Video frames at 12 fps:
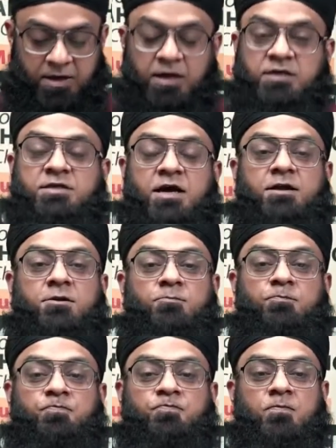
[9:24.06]
He said,
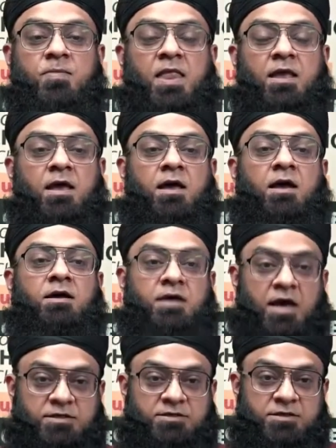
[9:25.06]

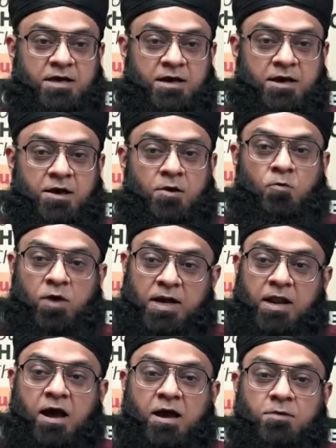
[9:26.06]
yes.
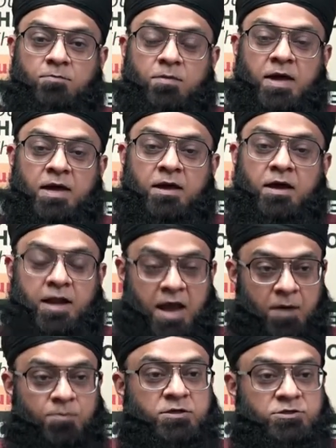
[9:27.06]
One time it
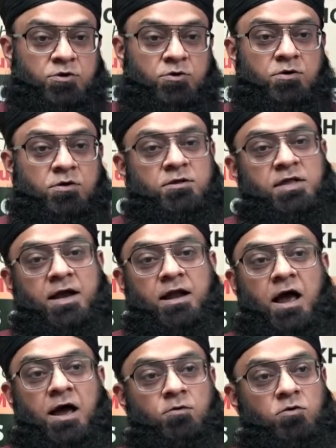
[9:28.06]
happened so that
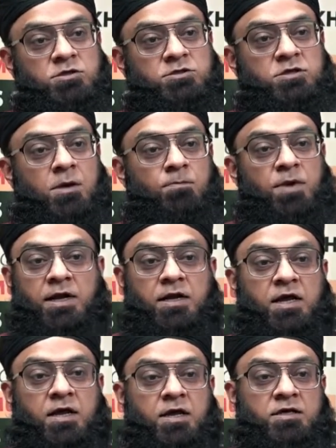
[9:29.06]
I was
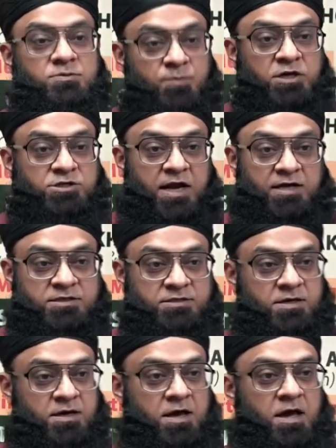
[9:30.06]
completely
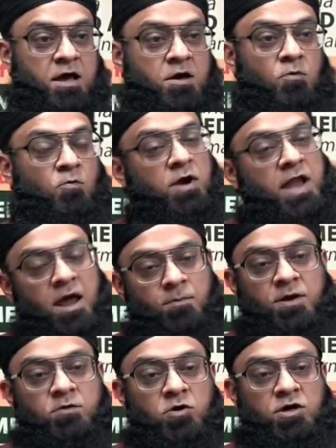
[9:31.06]
speechless. What
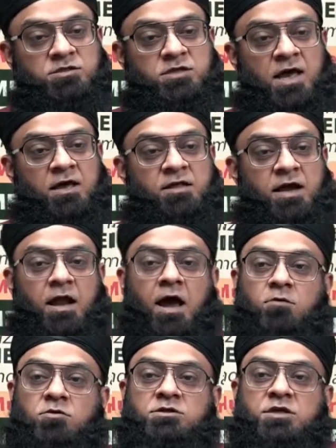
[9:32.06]
happened was that
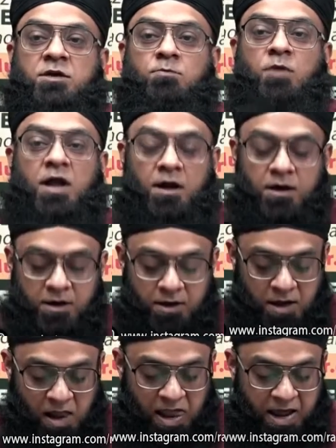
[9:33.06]
I was in Balakh
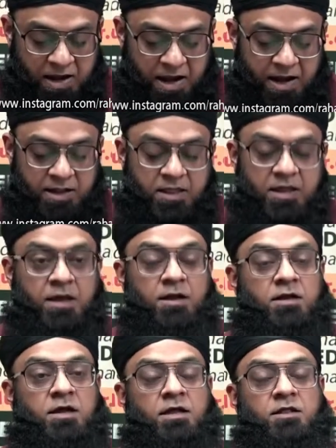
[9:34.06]
and at,
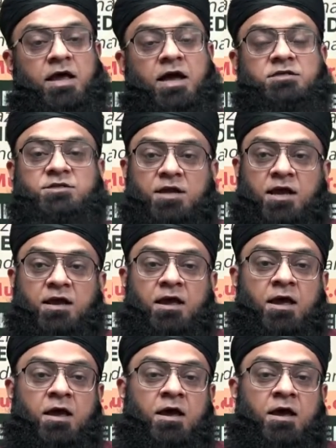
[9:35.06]
in, in that city